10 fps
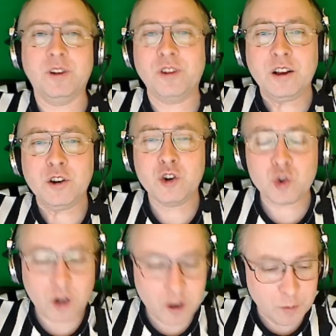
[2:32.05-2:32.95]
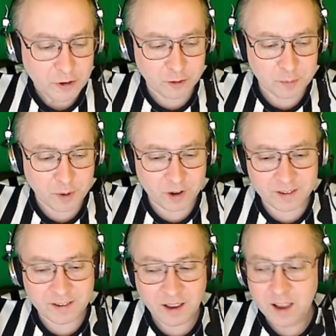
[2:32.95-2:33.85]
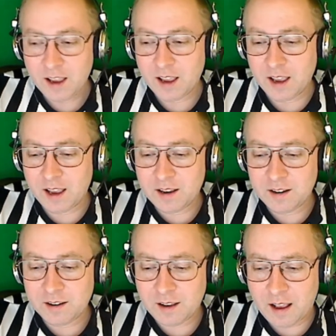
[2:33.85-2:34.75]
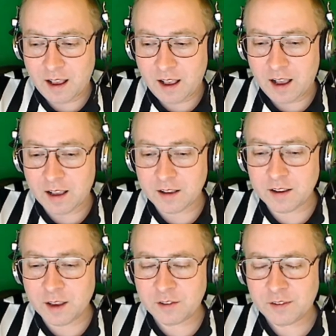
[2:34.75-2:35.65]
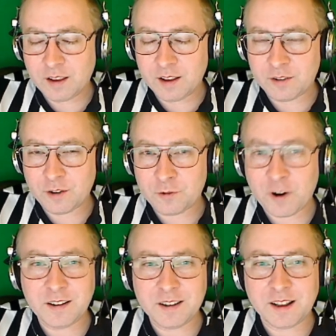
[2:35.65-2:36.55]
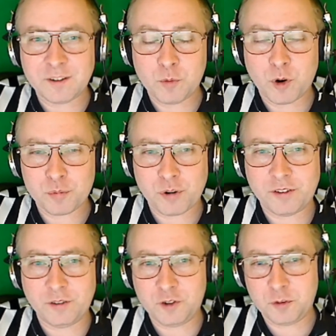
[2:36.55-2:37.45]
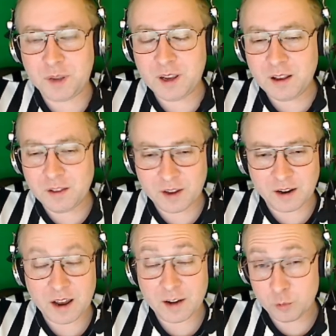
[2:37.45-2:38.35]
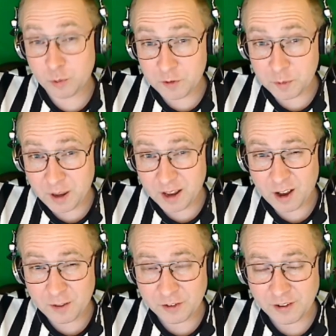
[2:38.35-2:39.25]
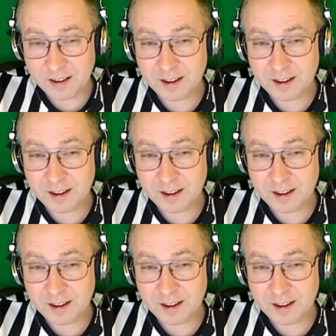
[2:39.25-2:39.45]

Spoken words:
It's an incredible experience, and frankly, it's more impressive to me than a lot of the WIFTA playoffs.